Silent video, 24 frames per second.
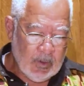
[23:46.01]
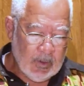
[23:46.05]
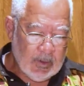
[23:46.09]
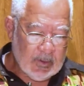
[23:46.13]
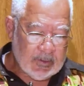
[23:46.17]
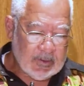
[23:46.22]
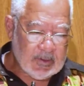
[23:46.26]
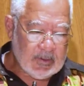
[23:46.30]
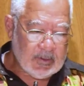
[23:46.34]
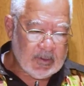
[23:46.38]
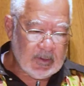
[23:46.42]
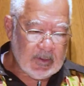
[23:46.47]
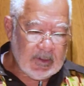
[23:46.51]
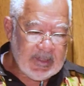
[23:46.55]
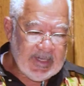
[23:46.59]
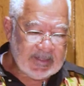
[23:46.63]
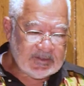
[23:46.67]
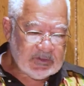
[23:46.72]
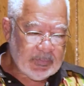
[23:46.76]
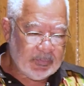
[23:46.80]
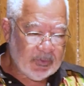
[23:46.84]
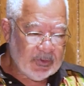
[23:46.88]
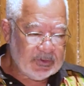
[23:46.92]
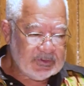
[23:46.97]
The
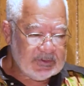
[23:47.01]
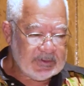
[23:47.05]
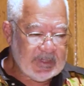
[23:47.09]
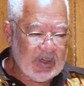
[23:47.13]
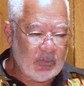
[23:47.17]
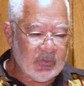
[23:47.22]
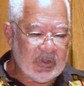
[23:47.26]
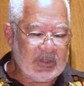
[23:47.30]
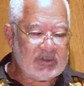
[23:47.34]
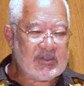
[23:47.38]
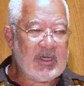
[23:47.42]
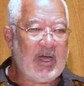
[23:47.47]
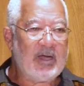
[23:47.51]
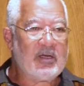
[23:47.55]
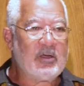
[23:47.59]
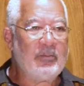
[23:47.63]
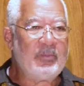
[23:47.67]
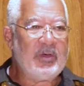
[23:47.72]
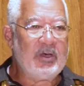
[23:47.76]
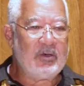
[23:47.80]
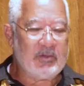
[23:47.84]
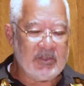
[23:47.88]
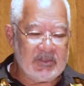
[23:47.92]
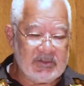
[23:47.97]
next person I want to talk
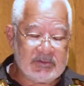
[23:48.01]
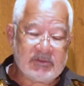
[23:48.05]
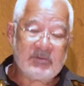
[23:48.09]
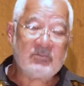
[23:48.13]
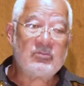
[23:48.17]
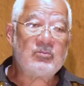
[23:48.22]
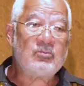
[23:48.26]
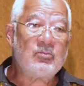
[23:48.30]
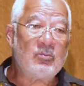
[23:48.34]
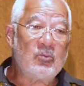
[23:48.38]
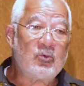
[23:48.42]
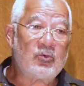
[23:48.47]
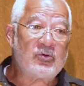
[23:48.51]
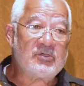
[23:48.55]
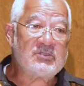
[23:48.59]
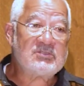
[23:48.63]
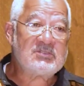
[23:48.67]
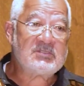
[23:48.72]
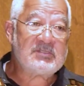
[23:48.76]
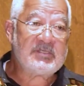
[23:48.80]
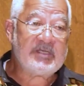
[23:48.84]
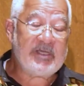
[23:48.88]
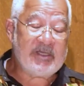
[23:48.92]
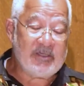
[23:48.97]
about is Morris
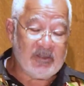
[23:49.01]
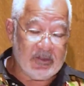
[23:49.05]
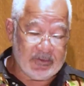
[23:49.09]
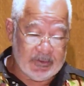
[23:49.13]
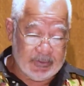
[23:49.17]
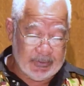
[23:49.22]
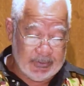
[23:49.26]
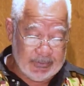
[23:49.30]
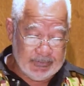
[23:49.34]
Taylor.